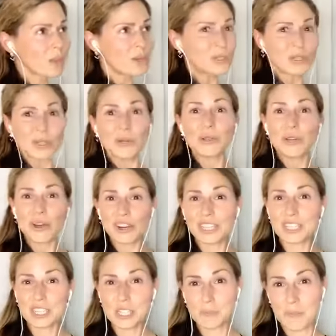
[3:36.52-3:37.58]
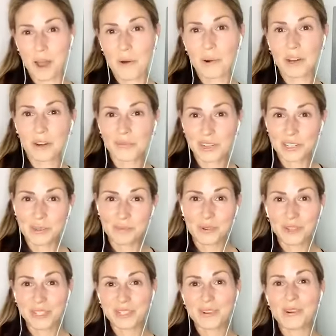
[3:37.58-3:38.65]
So knowledge is power, and when you
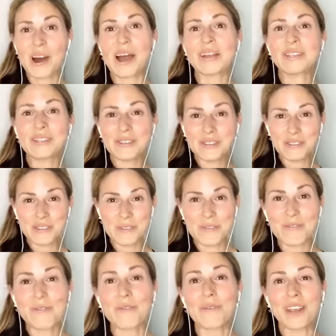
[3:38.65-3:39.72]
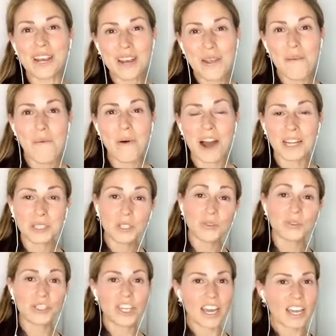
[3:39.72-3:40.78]
put it to action, you really want
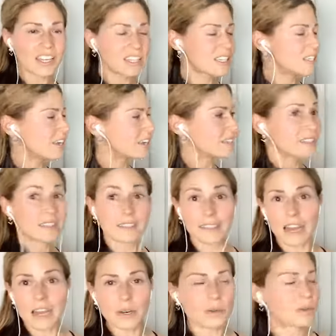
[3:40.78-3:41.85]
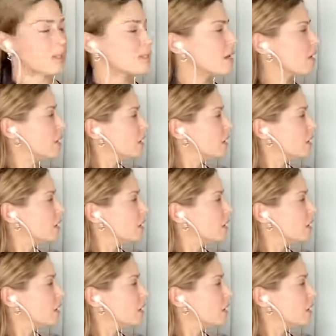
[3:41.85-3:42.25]
to change that status.